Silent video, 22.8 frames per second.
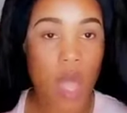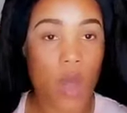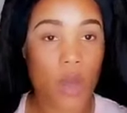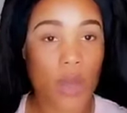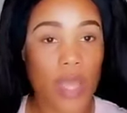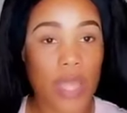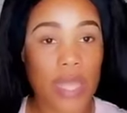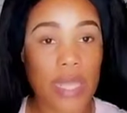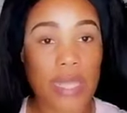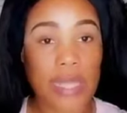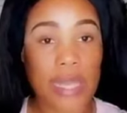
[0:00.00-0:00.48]

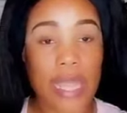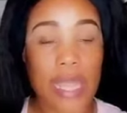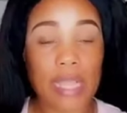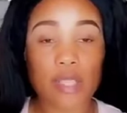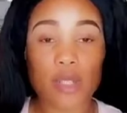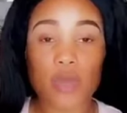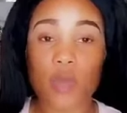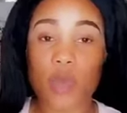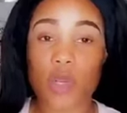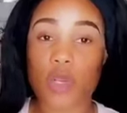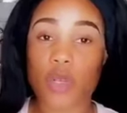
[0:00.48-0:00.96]
Okay,
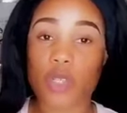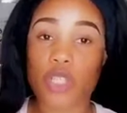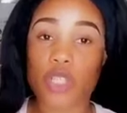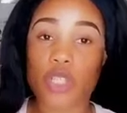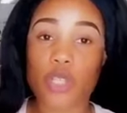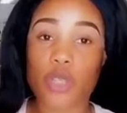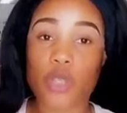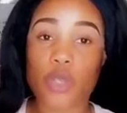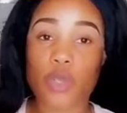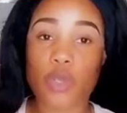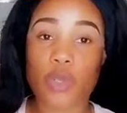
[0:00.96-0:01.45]
next we're
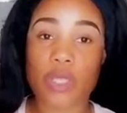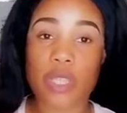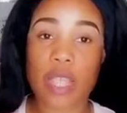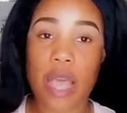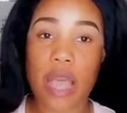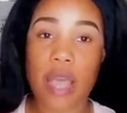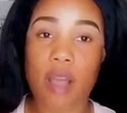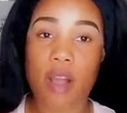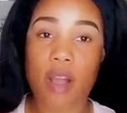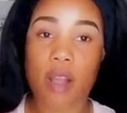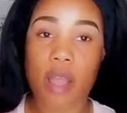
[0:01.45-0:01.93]
going to use
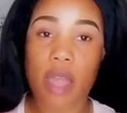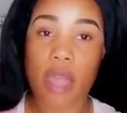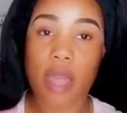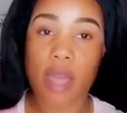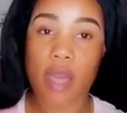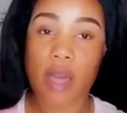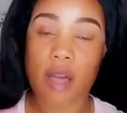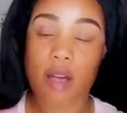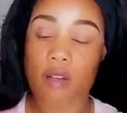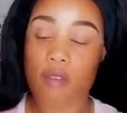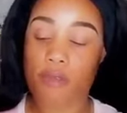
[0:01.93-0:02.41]
our
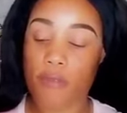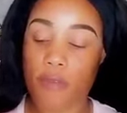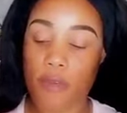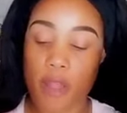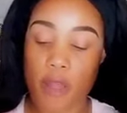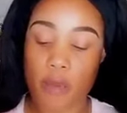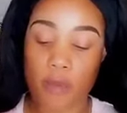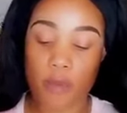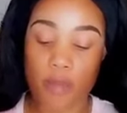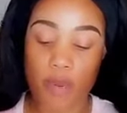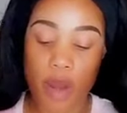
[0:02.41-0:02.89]

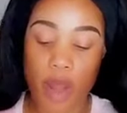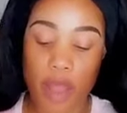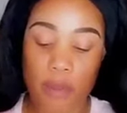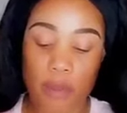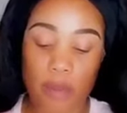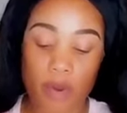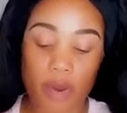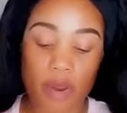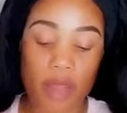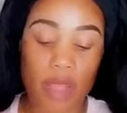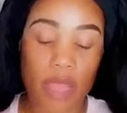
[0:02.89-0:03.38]
e.l.f.
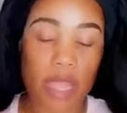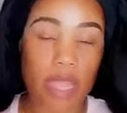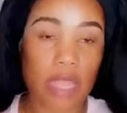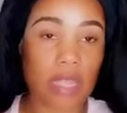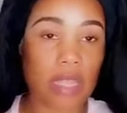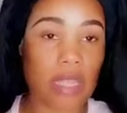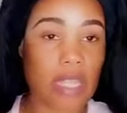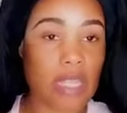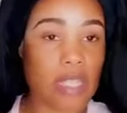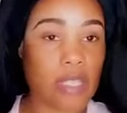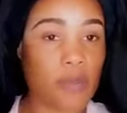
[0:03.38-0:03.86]
primer,
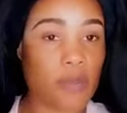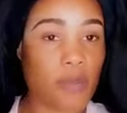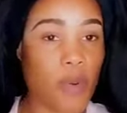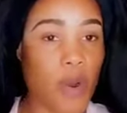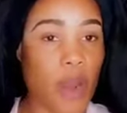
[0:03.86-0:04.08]
and this